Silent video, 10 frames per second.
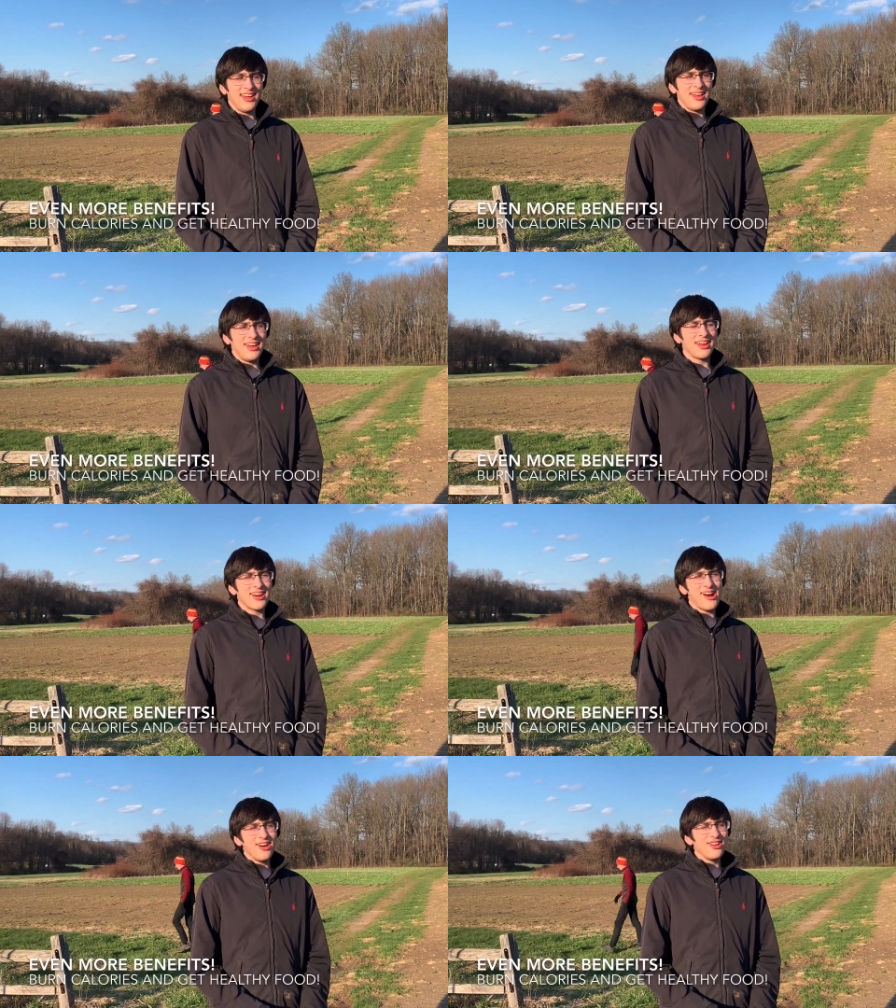In
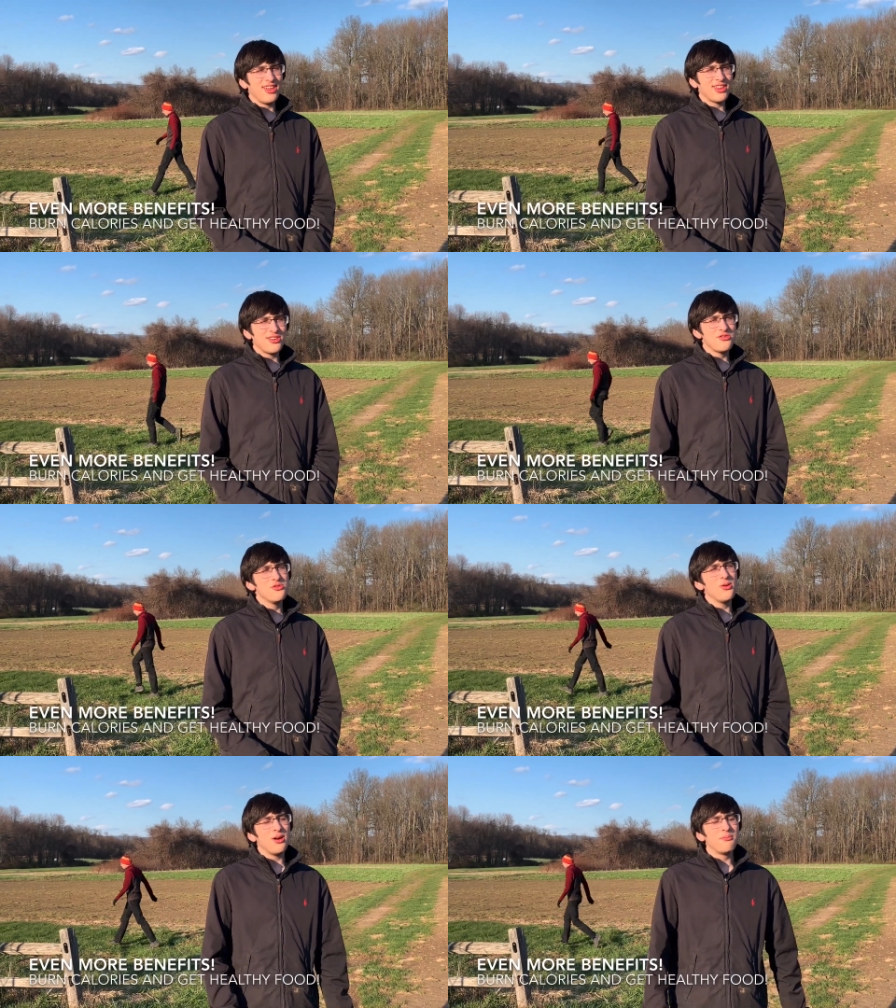gardening,
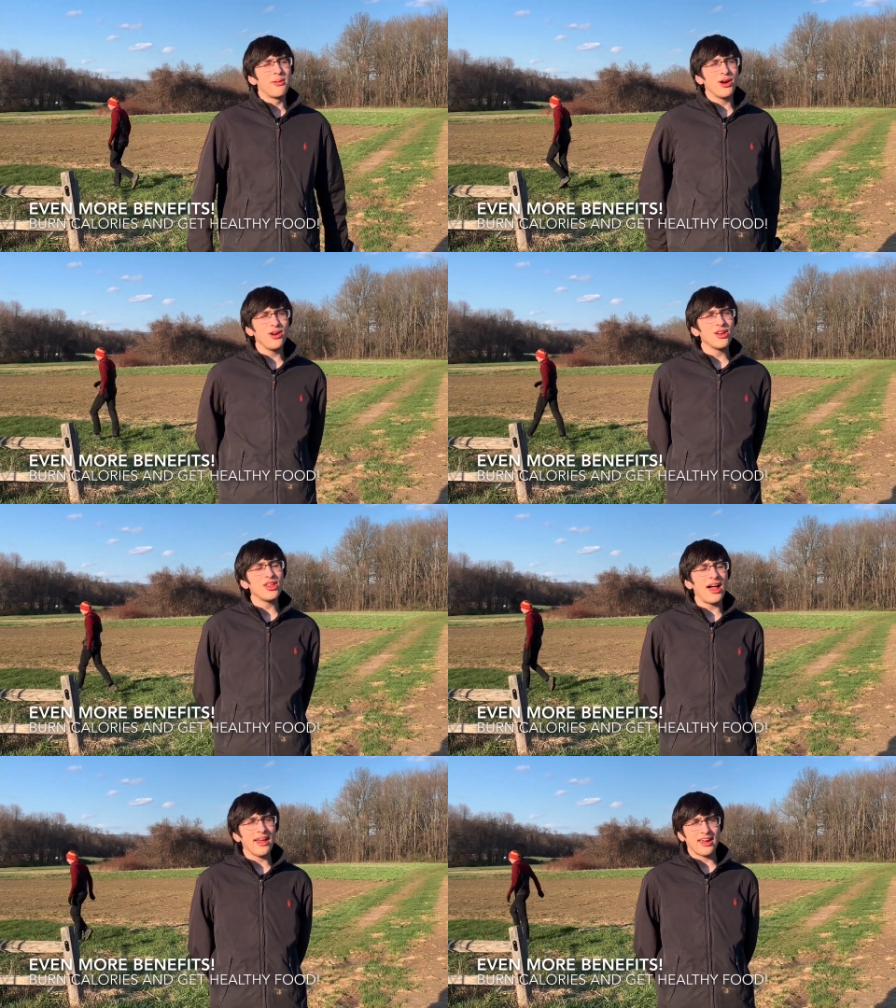you burn a
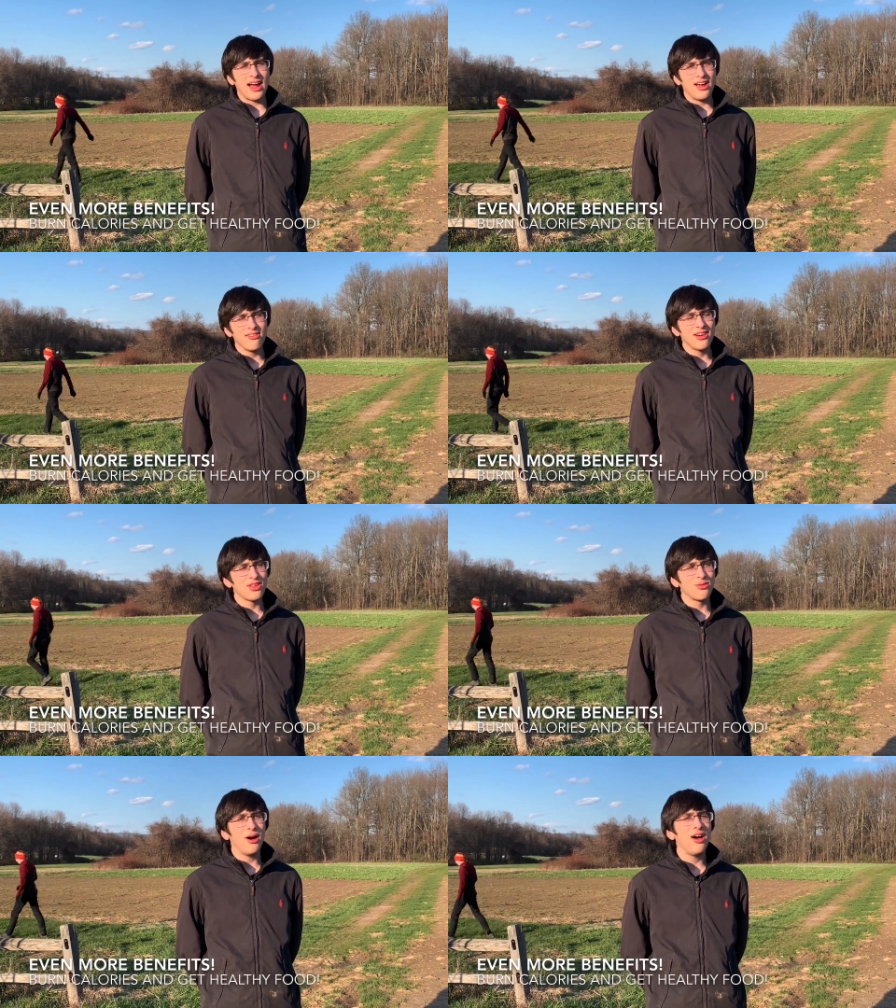lot of
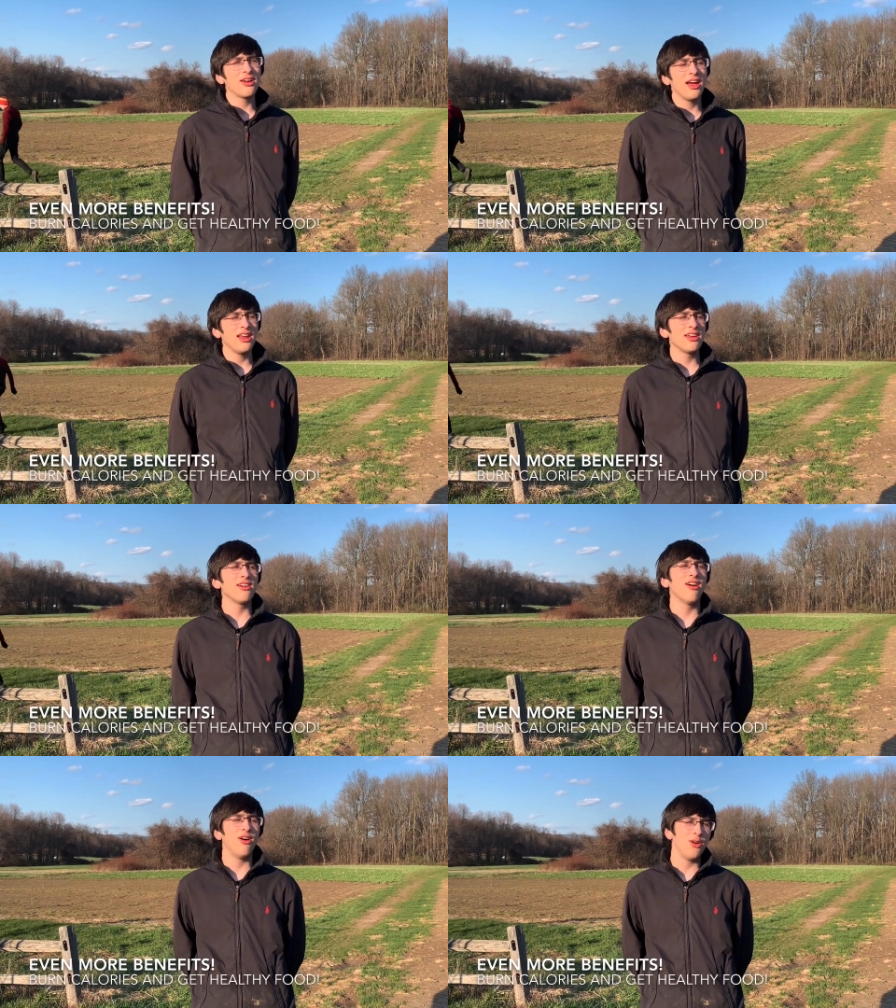calories while getting
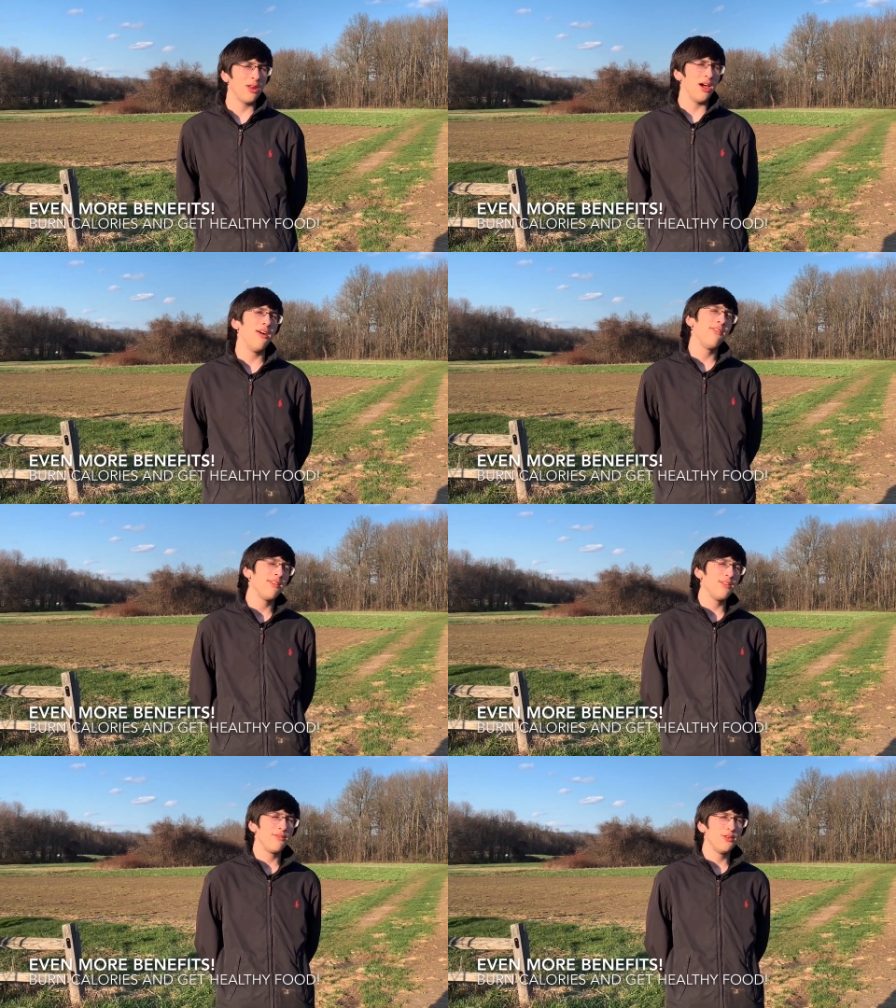your own
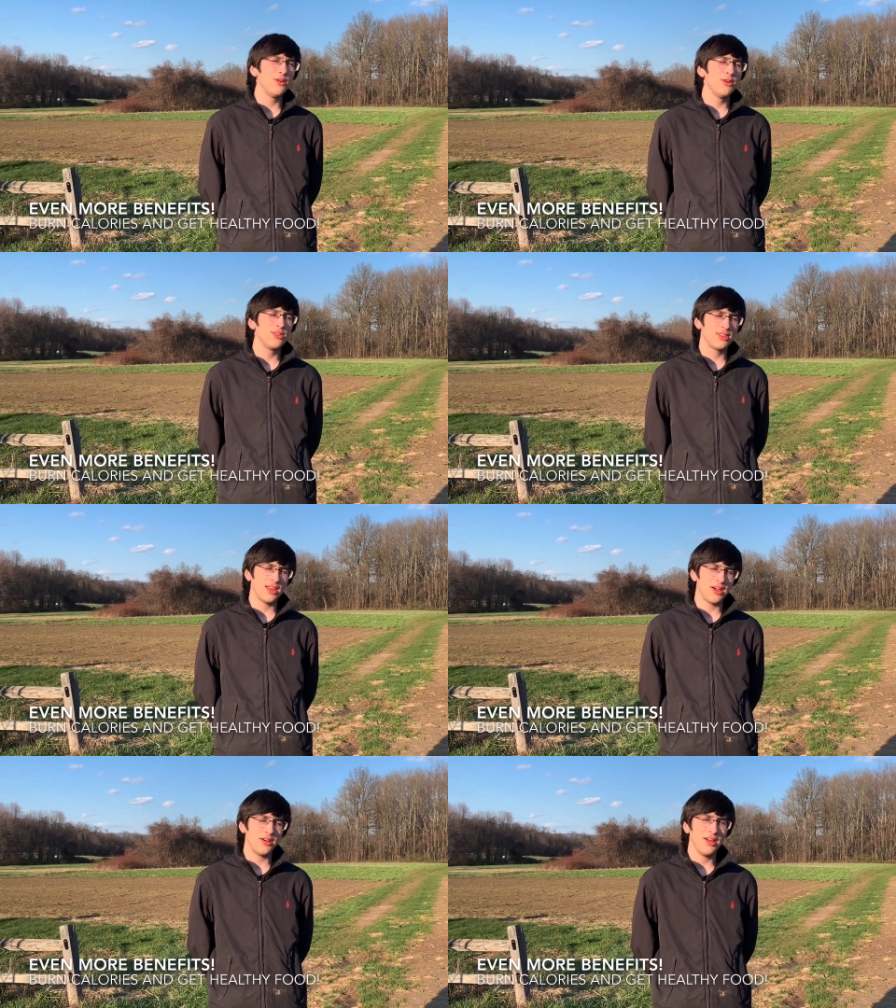healthy food,
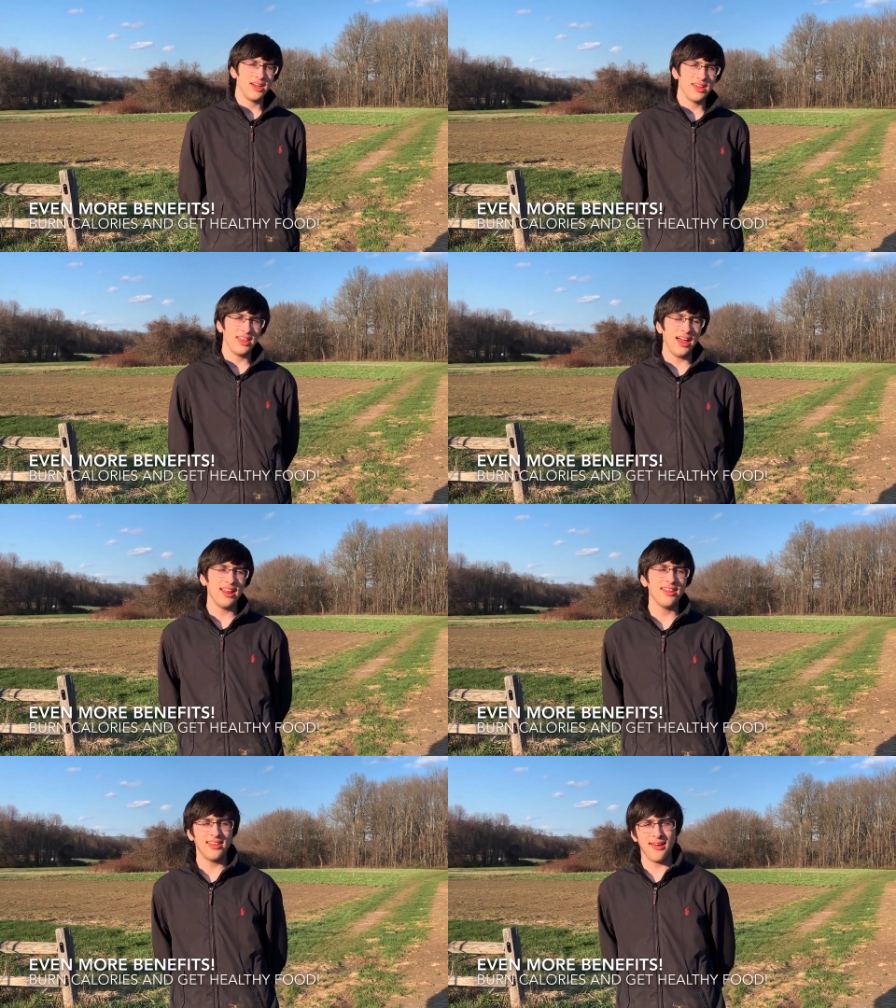so that
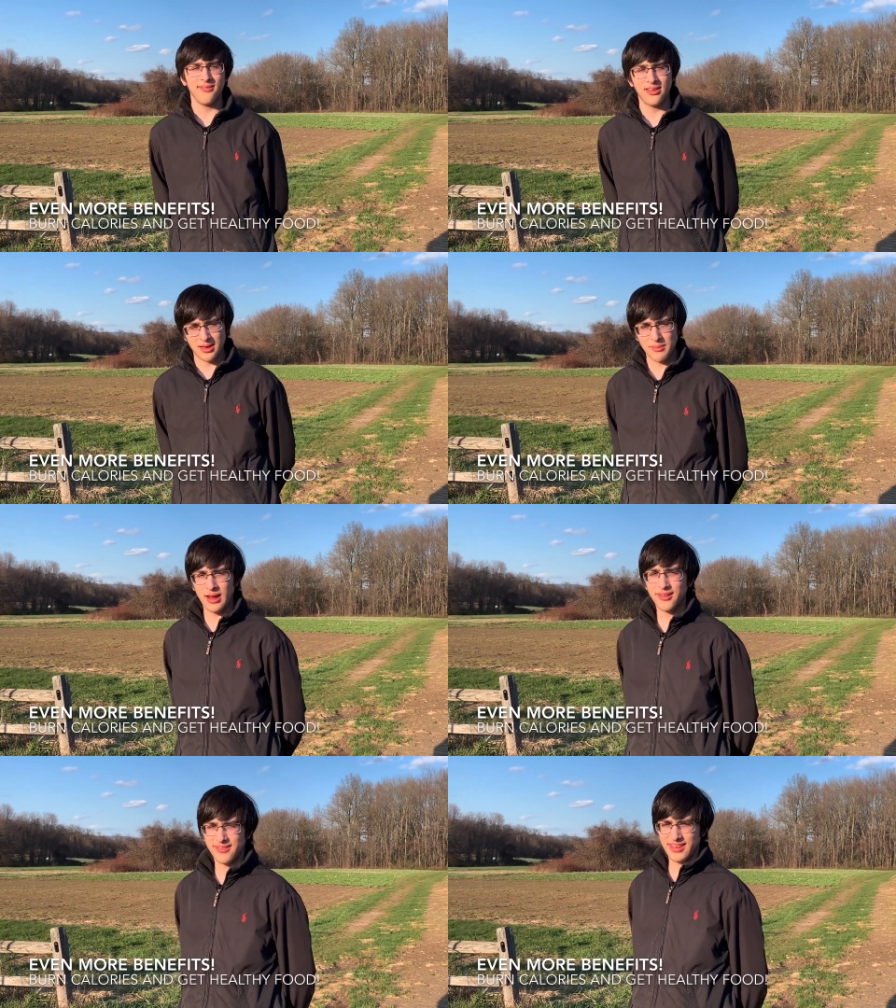is definitely a
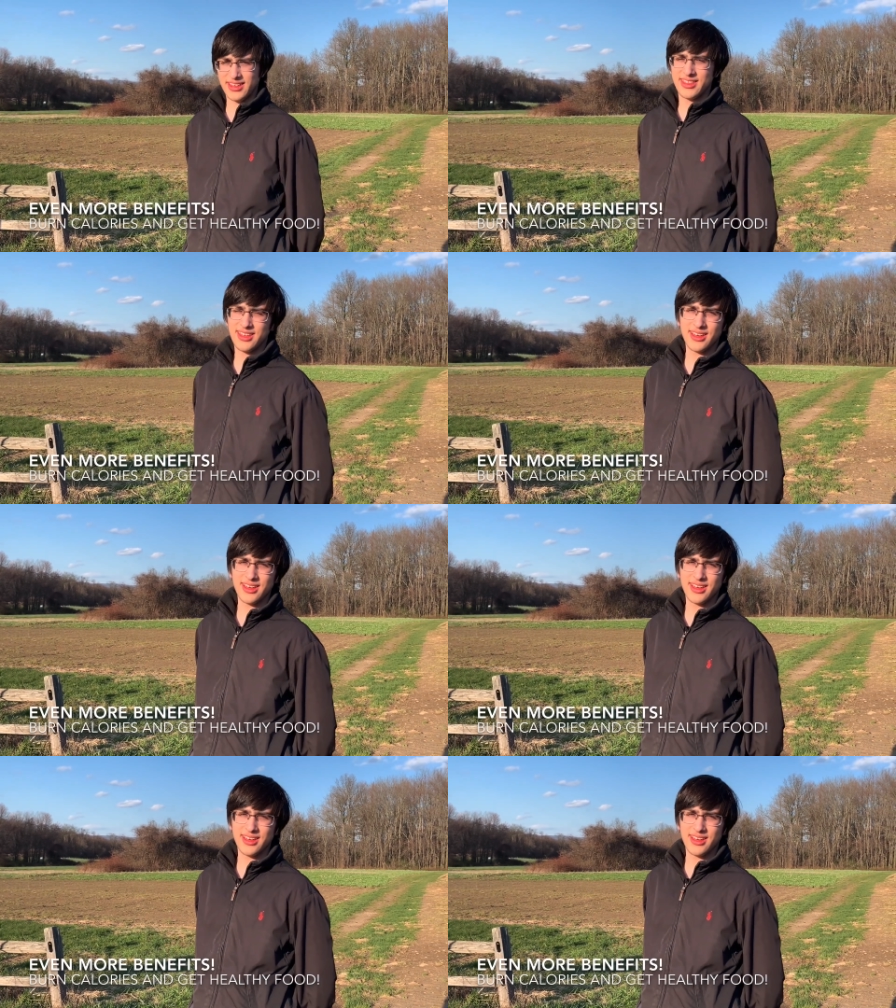benefit to